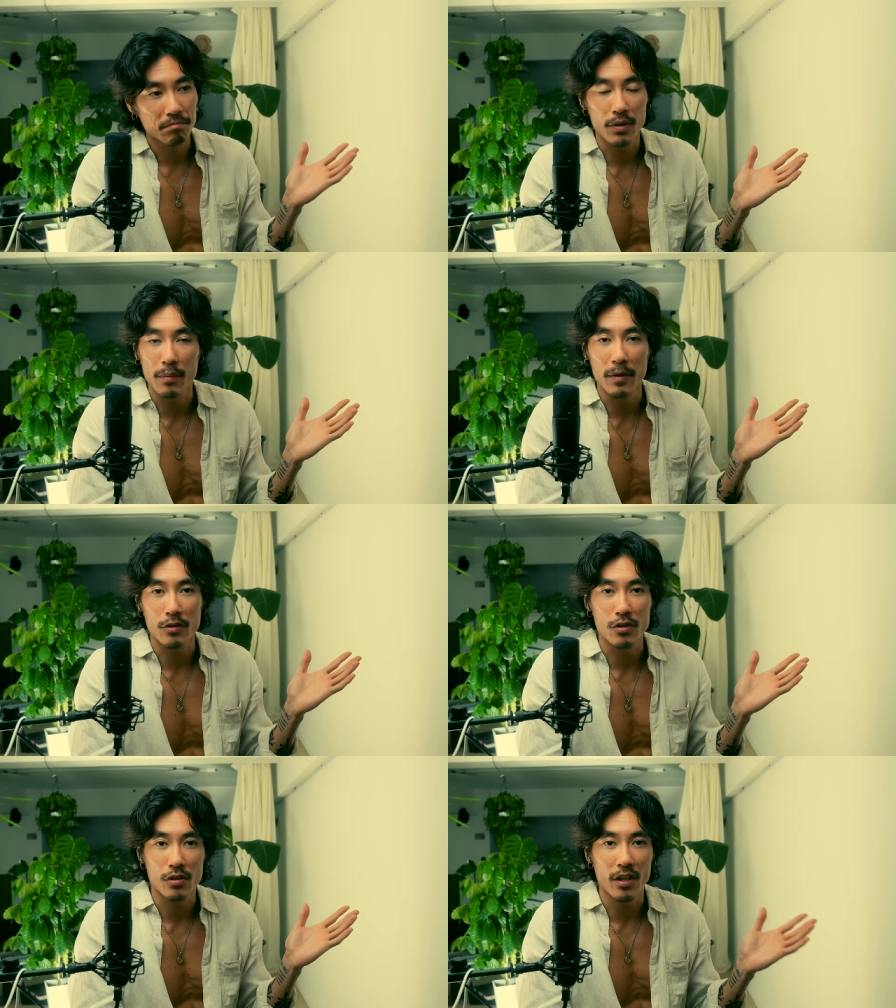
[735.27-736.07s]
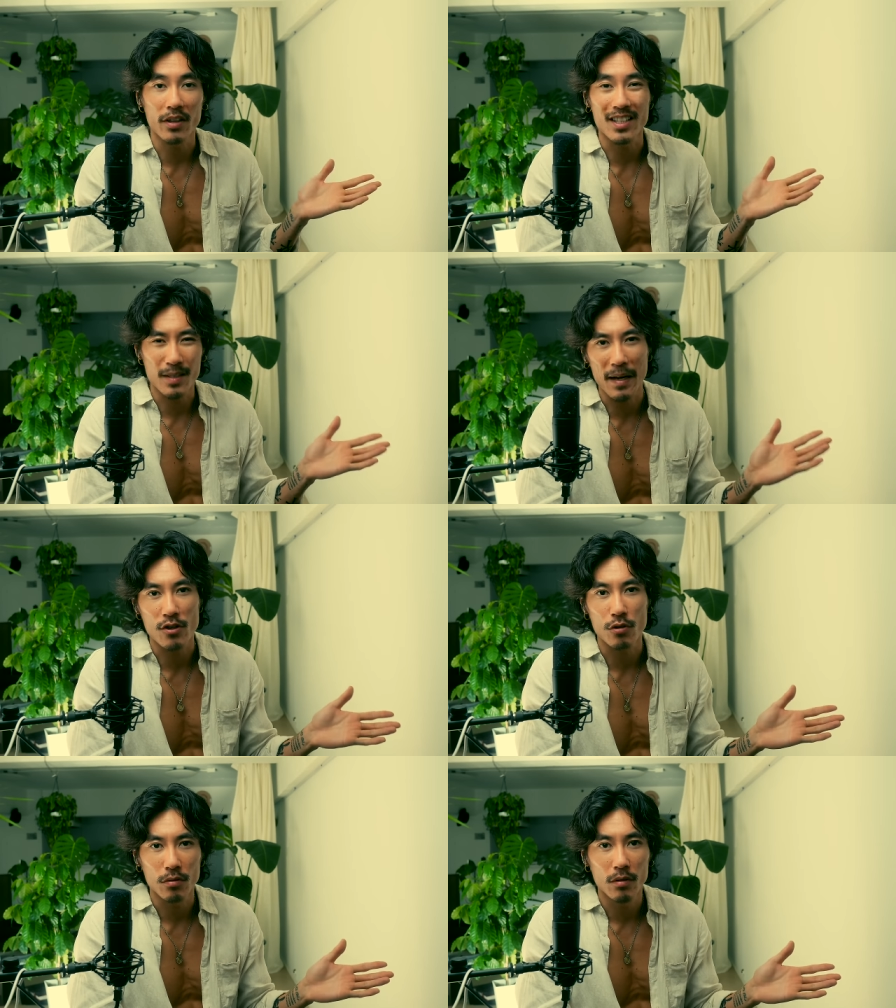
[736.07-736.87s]
pretty much nothing
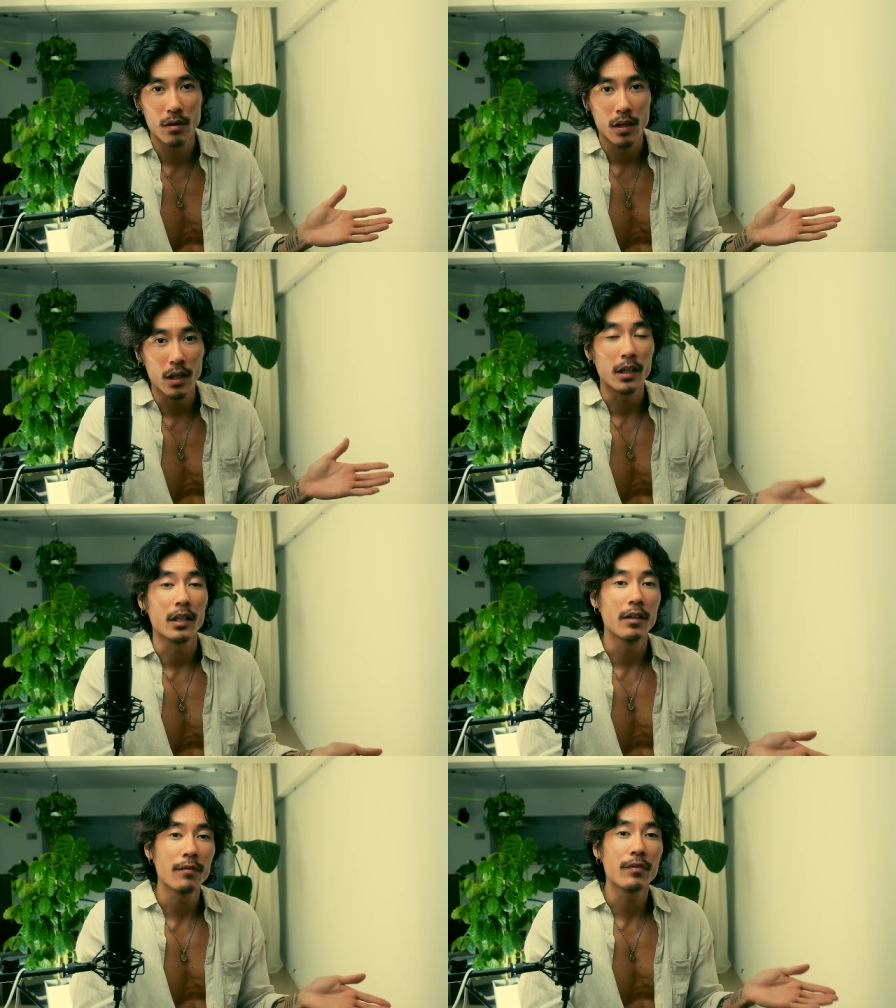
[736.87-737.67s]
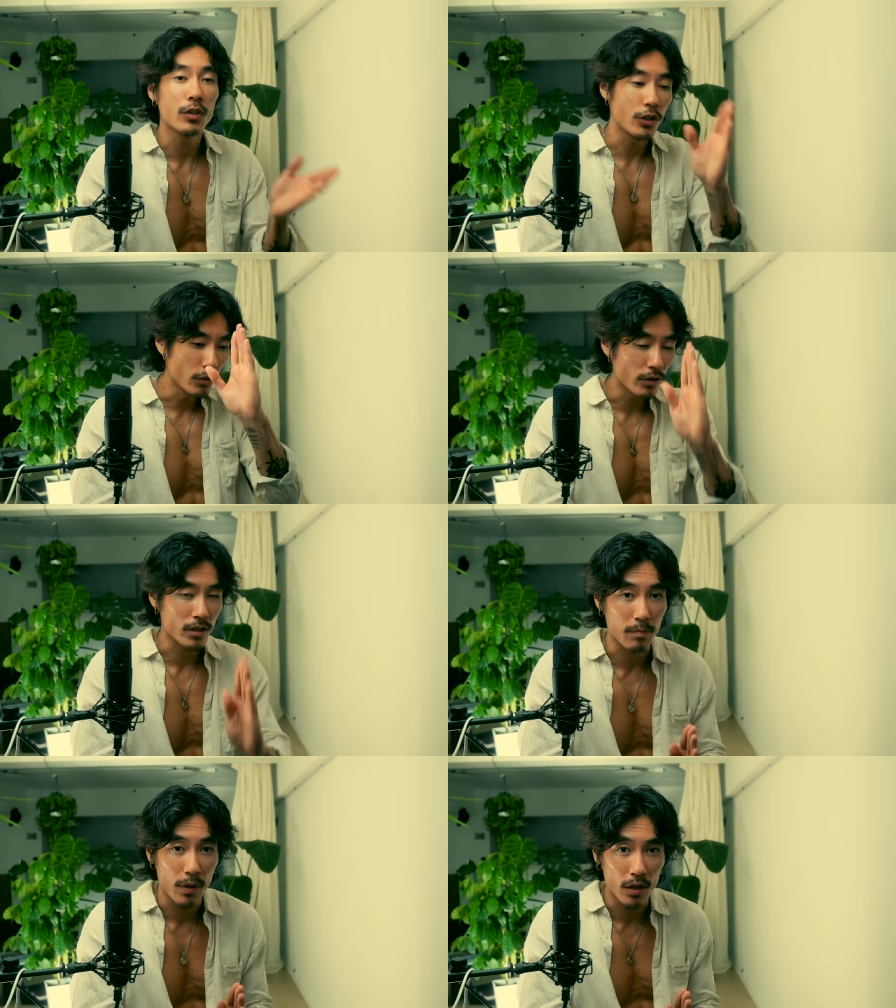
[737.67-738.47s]
special, if you
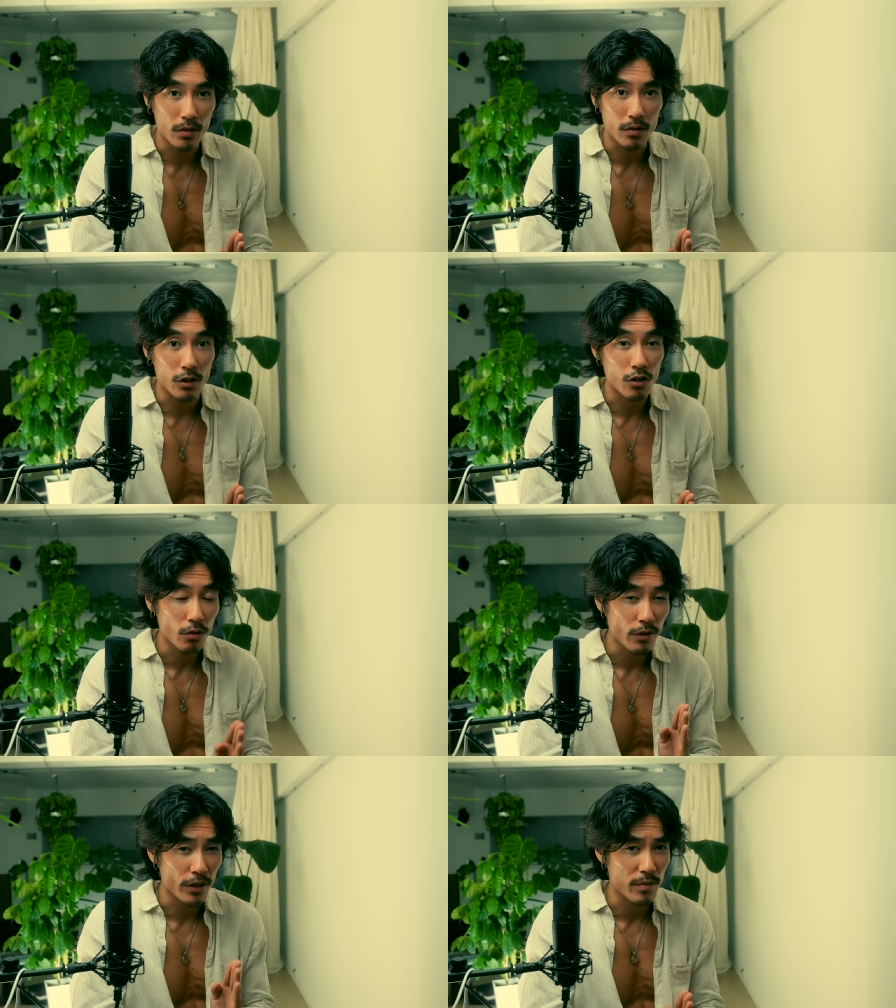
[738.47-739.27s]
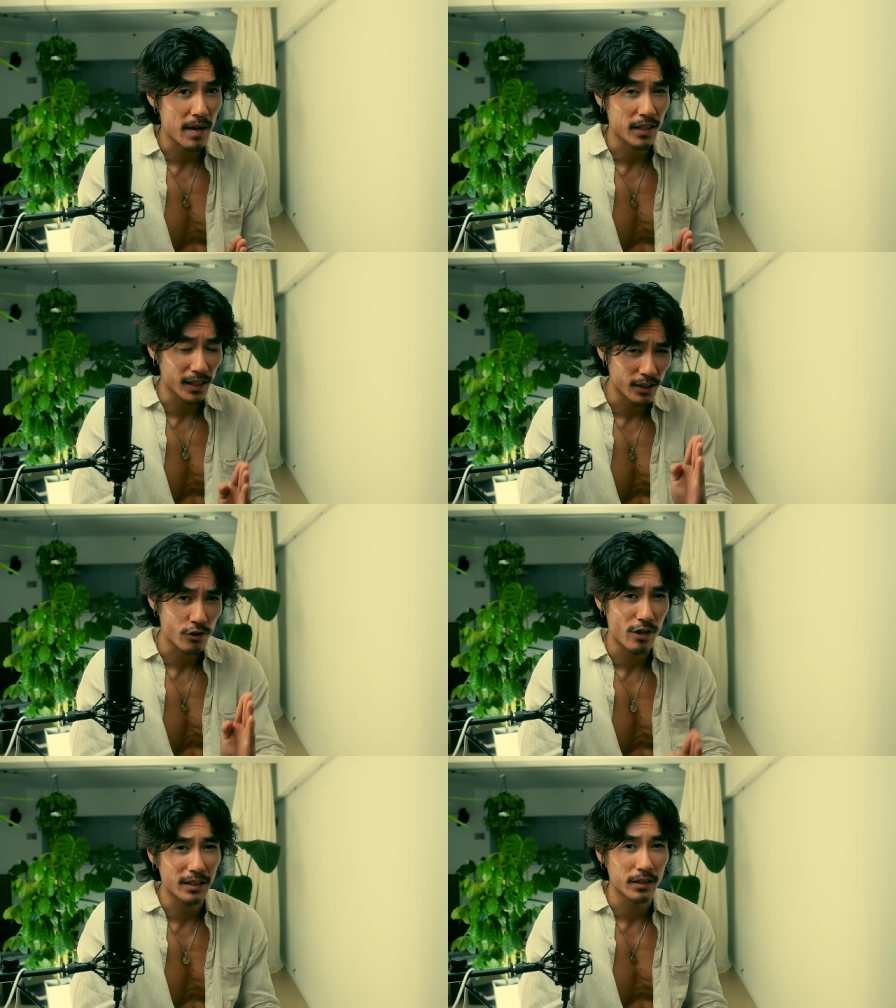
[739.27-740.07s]
as a person is so charismatic and
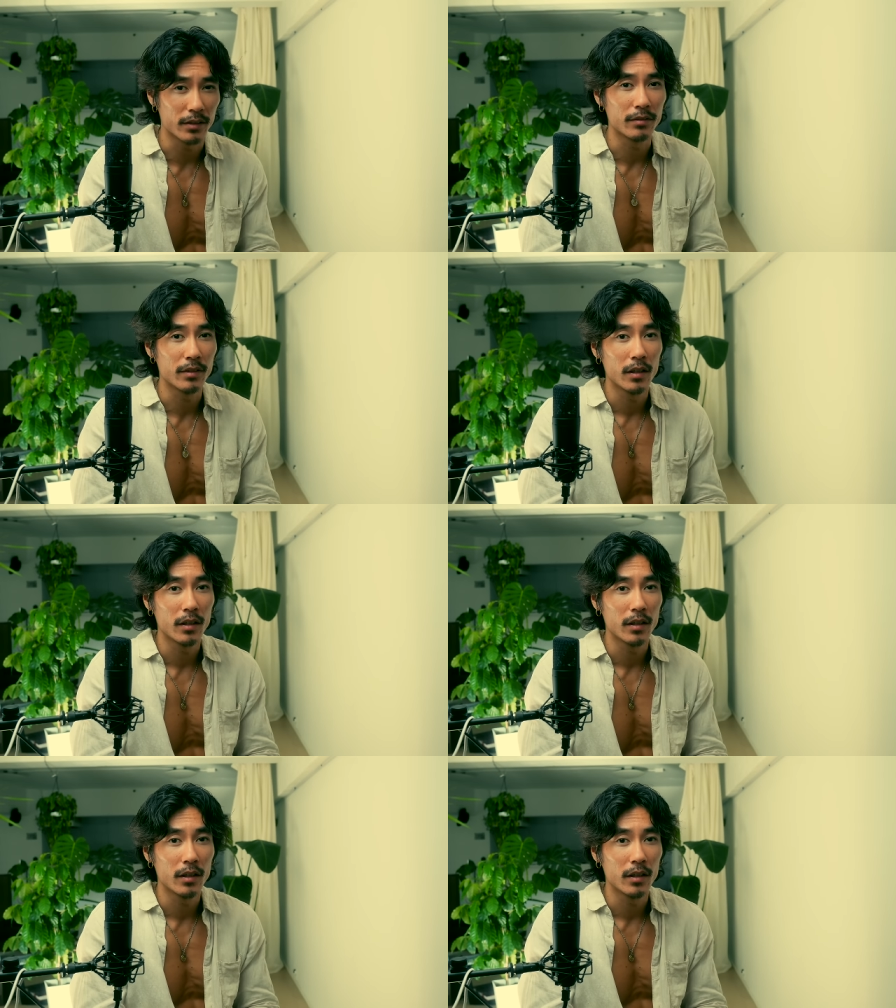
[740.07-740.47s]
attractive,